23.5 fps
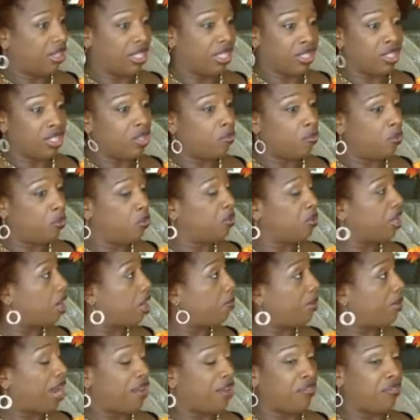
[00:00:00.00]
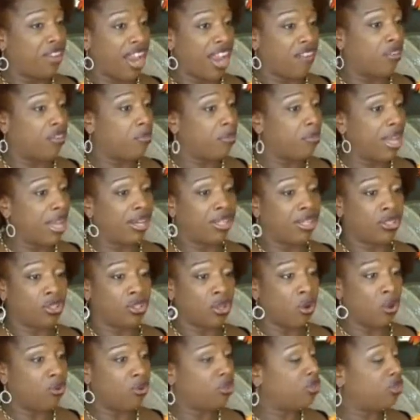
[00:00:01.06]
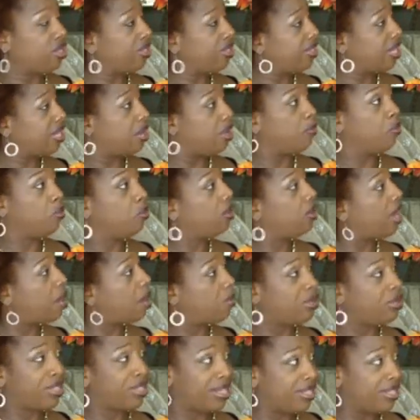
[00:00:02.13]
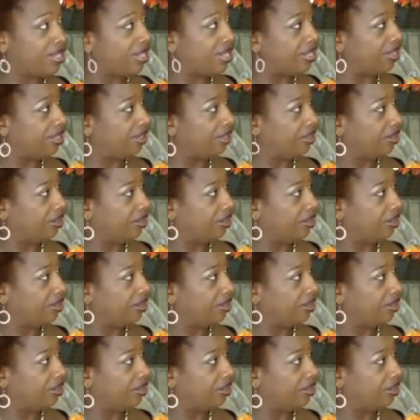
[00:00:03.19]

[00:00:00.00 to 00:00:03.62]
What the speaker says: This is boot camp. But I've never met a soldier that said boot camp was easy.